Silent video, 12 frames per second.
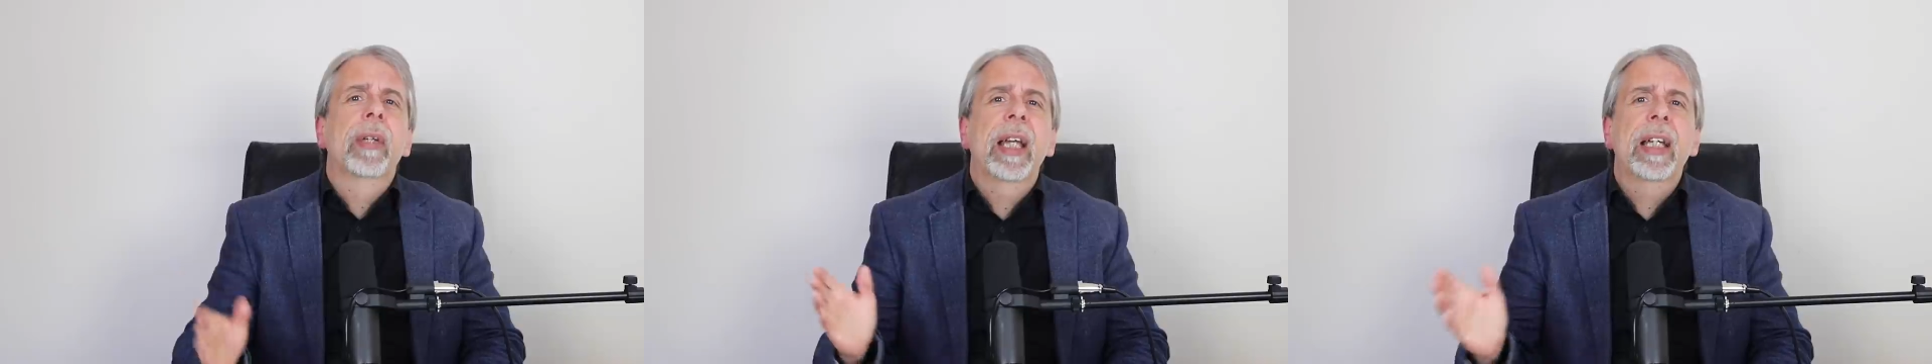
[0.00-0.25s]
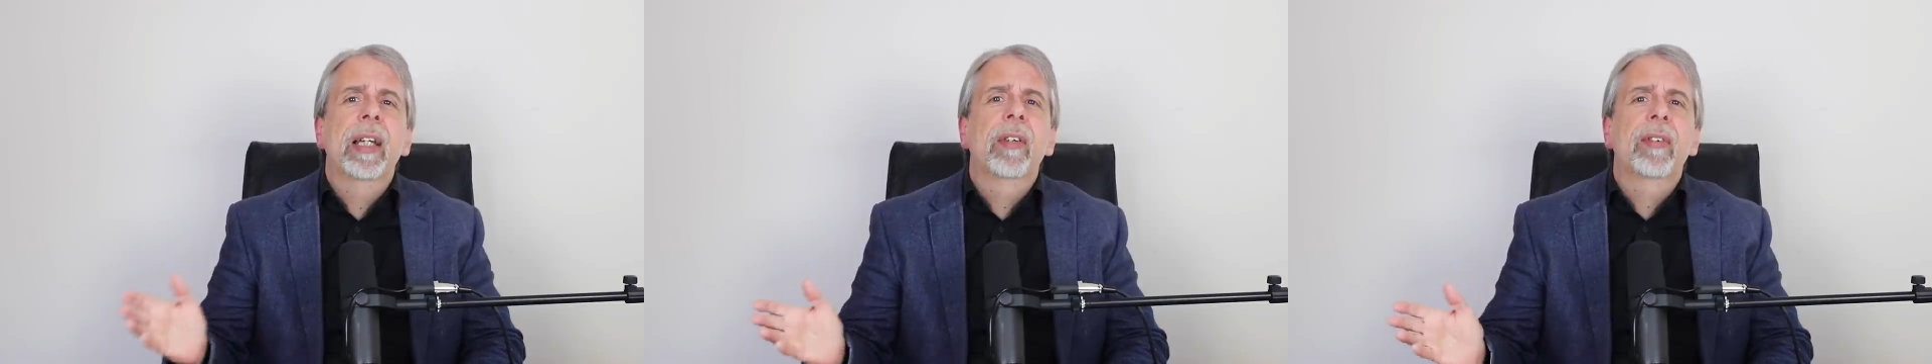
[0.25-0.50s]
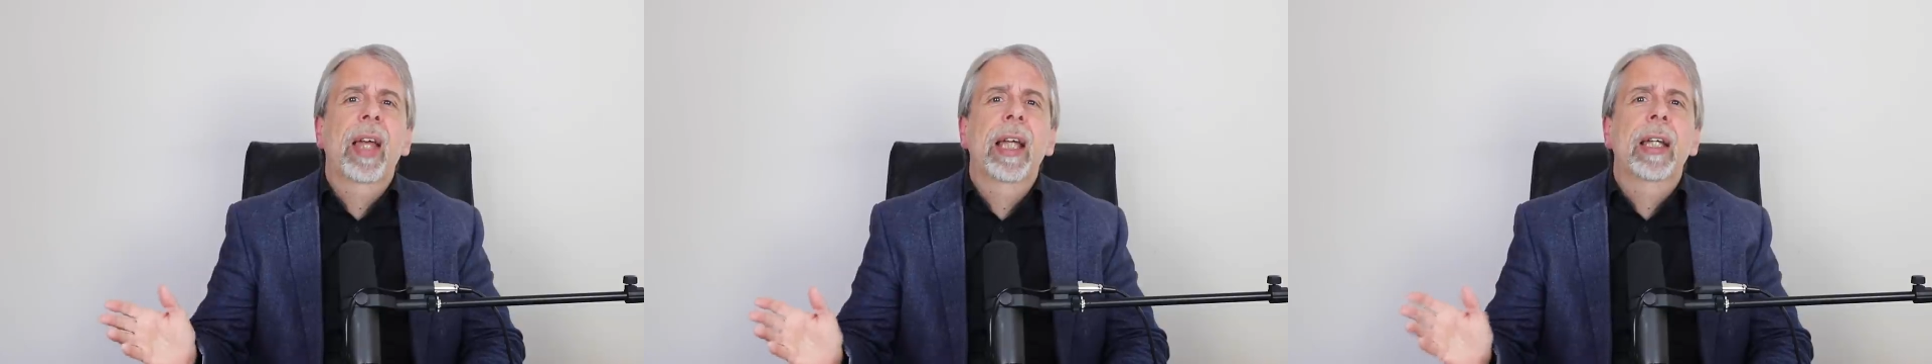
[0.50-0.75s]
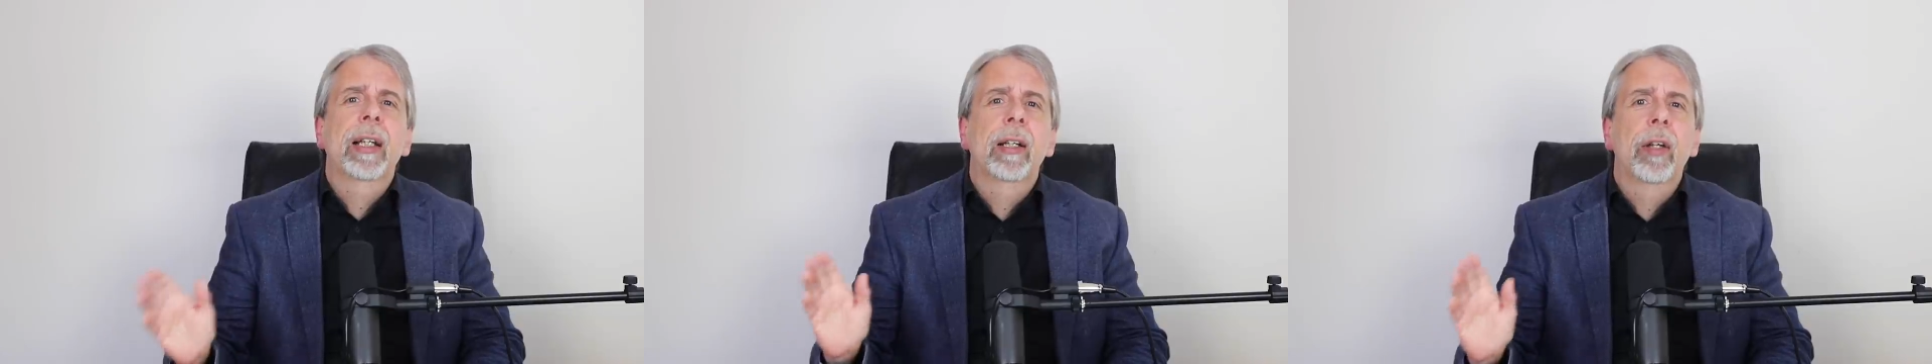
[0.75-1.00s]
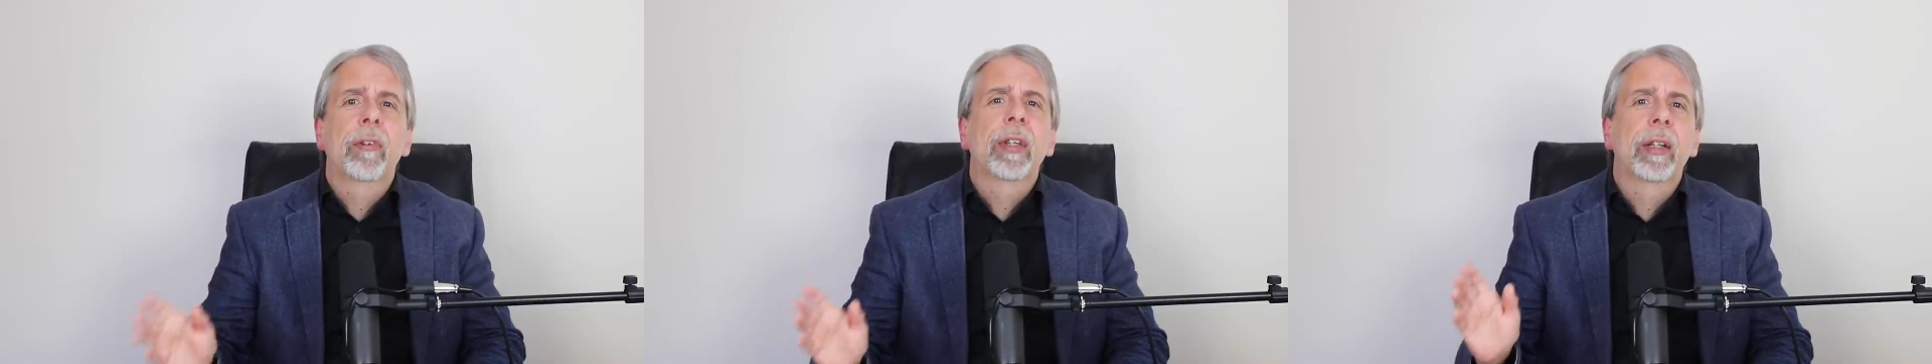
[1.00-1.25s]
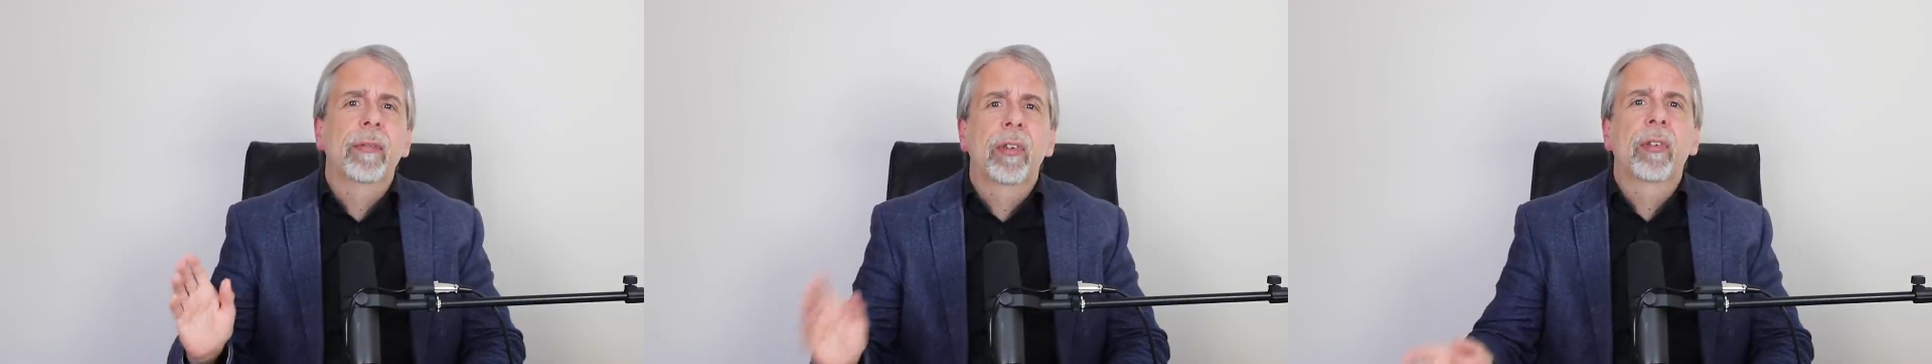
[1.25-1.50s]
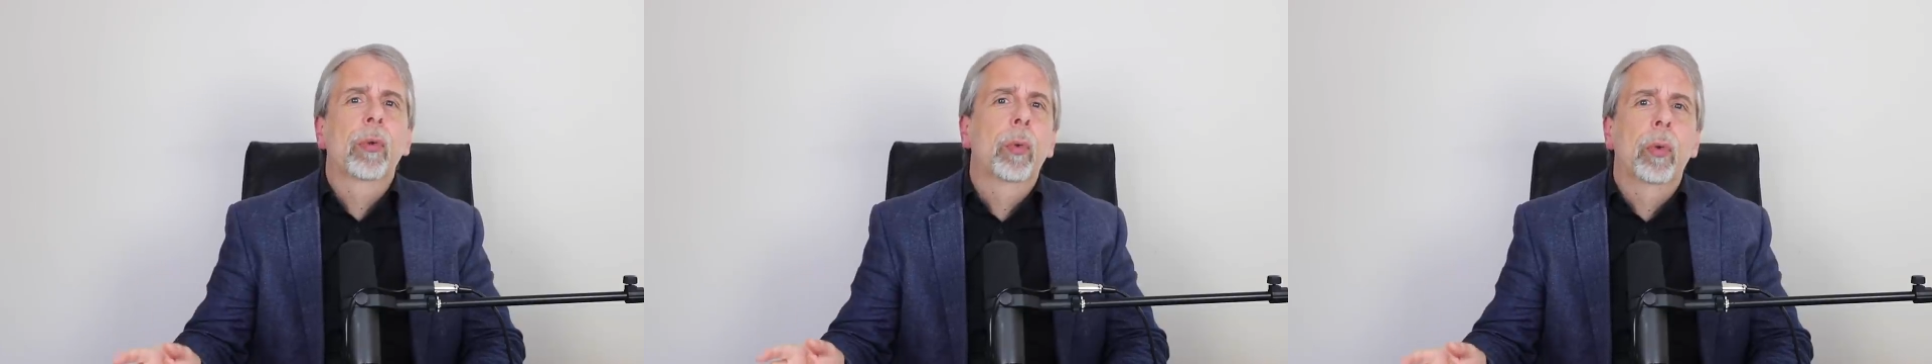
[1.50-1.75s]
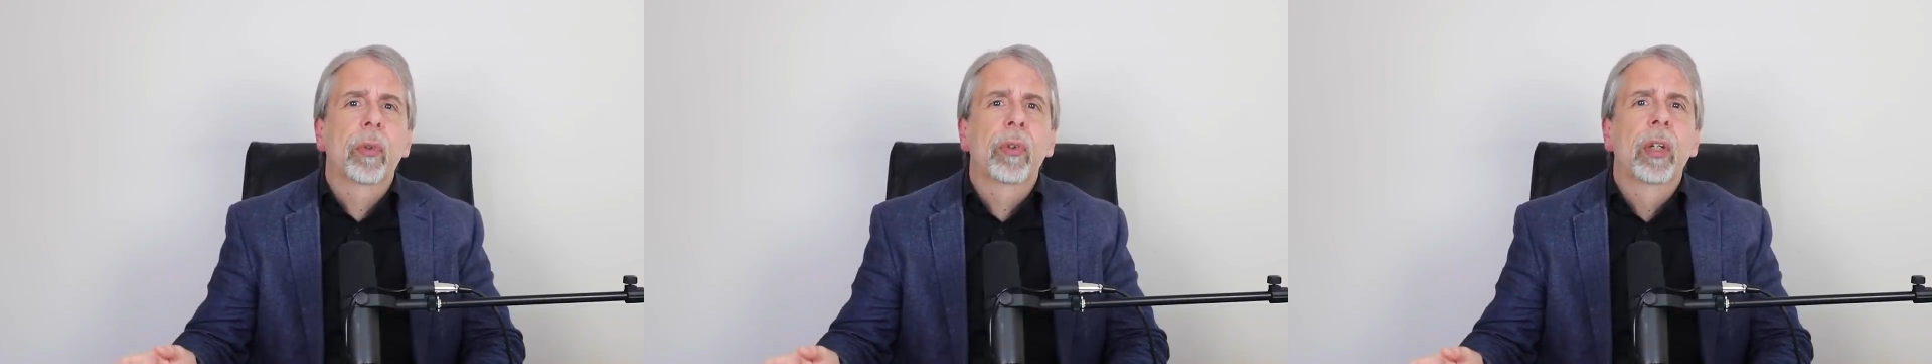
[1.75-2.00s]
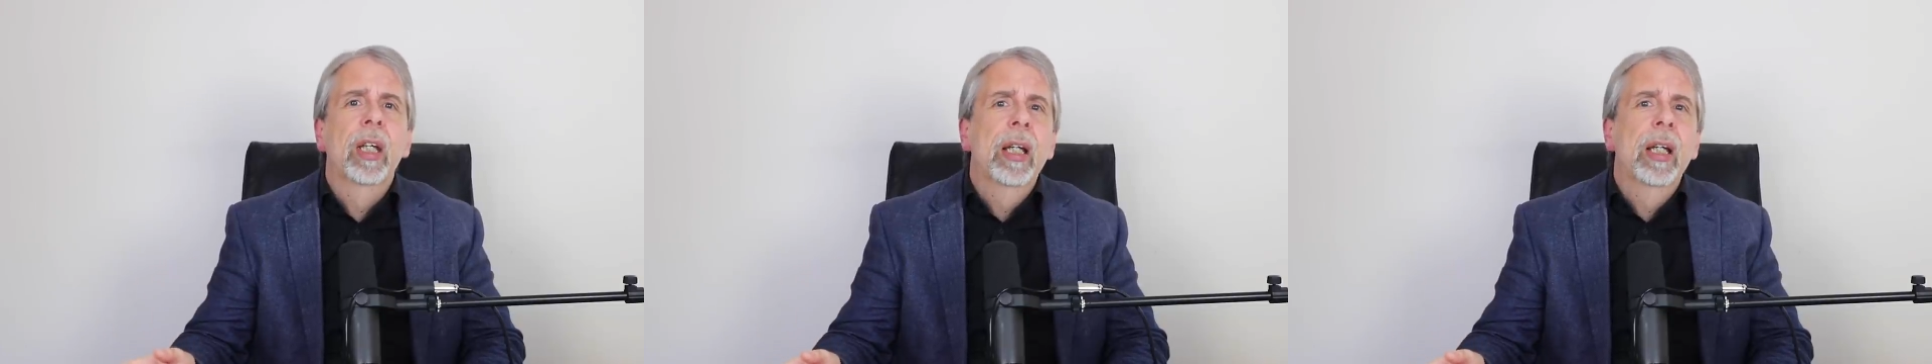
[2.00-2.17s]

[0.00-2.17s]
He is saying nothing of the sort.